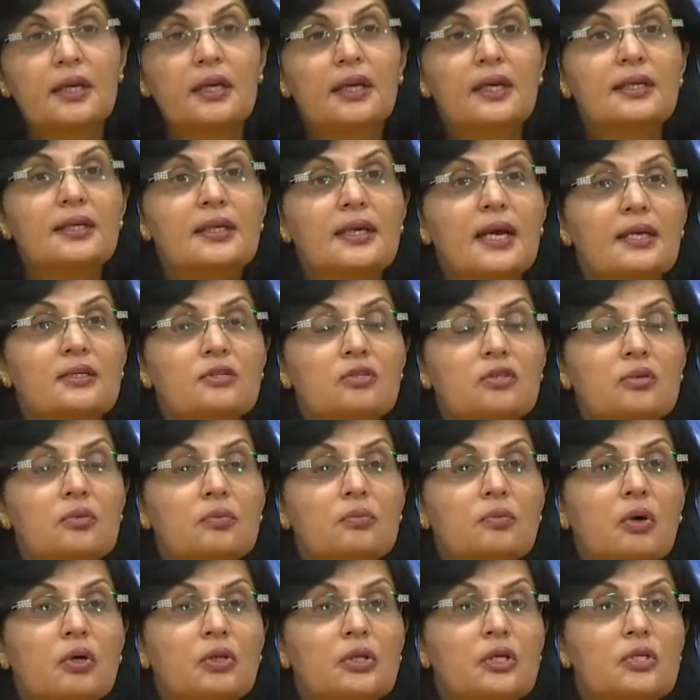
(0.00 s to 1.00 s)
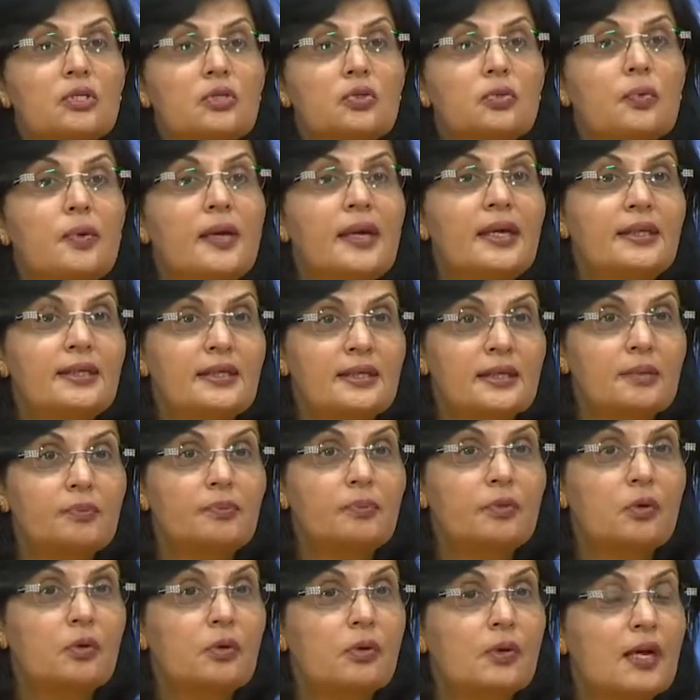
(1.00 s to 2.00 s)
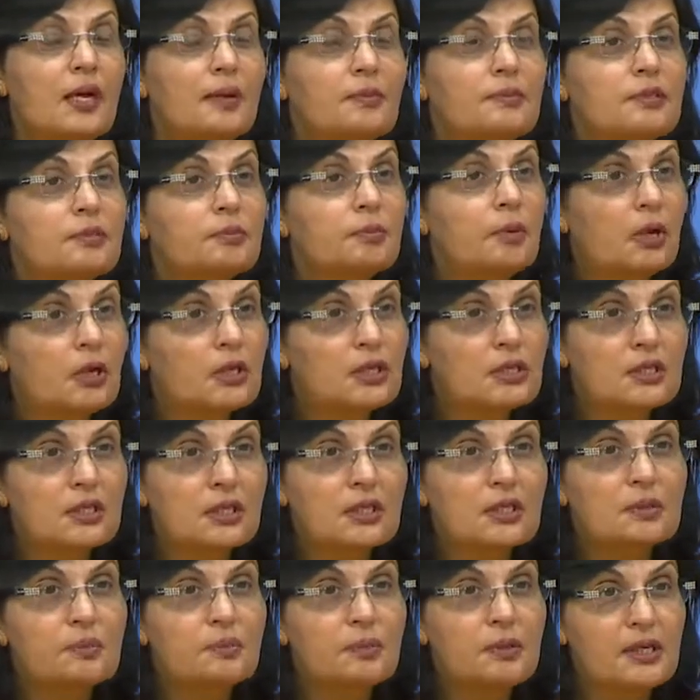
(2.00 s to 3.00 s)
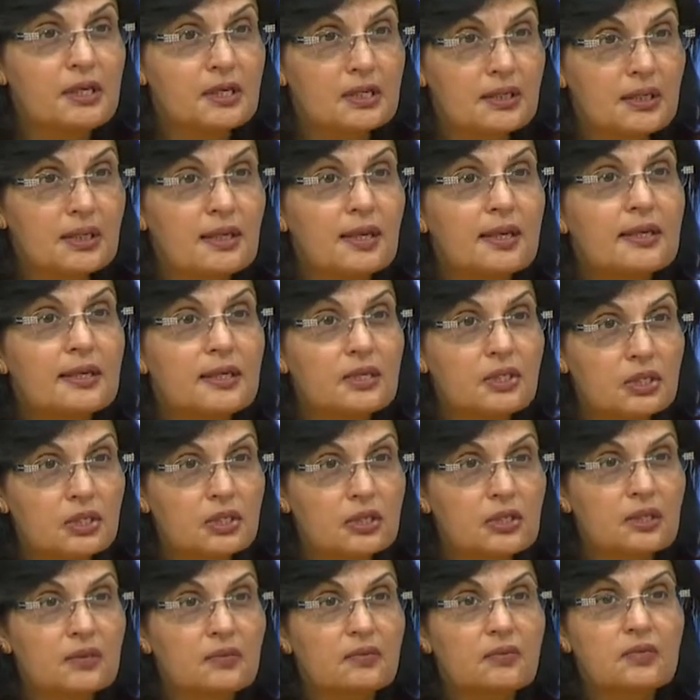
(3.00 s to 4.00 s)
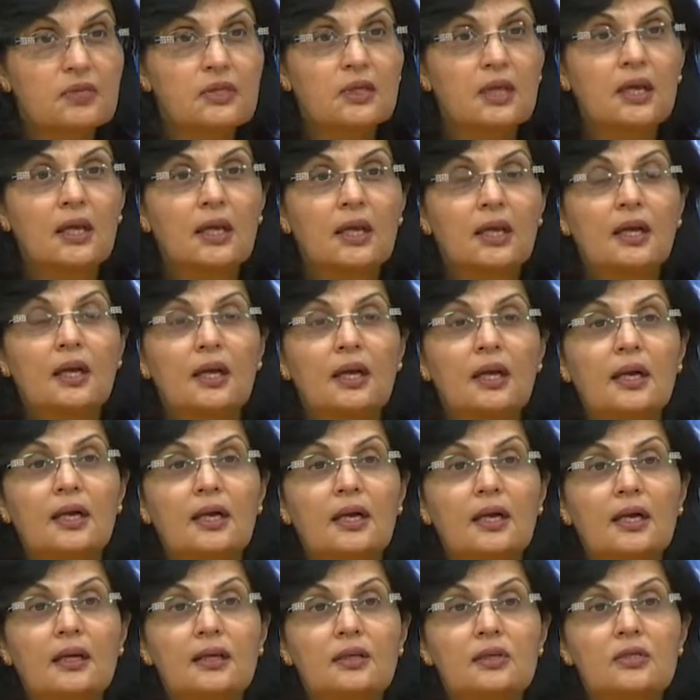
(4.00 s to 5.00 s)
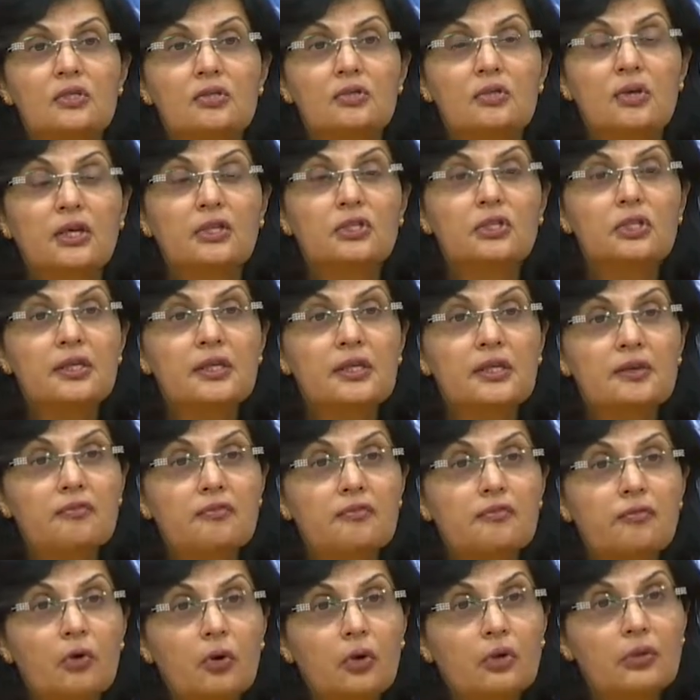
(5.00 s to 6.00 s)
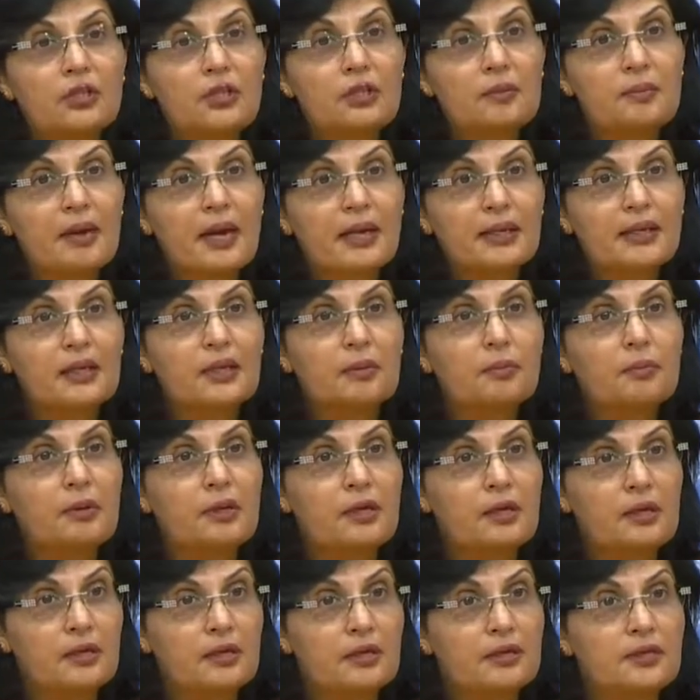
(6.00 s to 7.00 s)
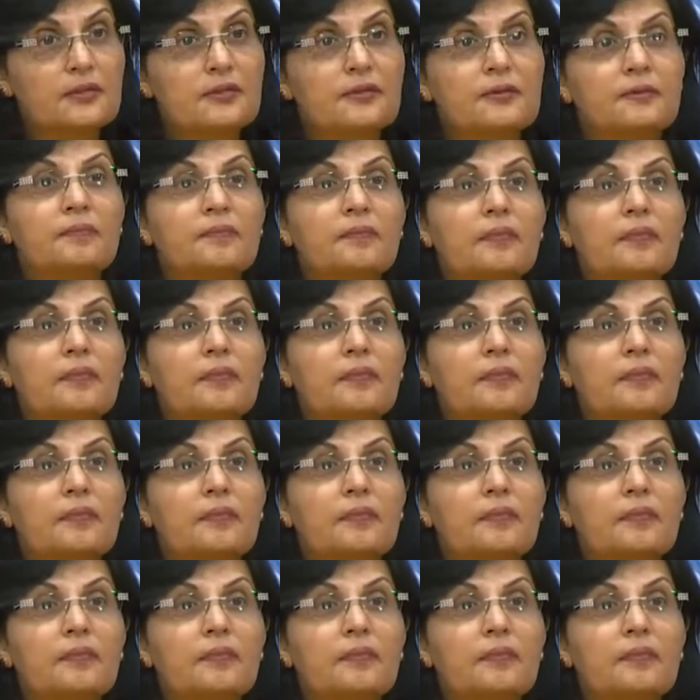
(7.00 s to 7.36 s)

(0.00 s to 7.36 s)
It has more than 280 programs, policies, pillars, and initiatives uh, structured in four thematic pillars,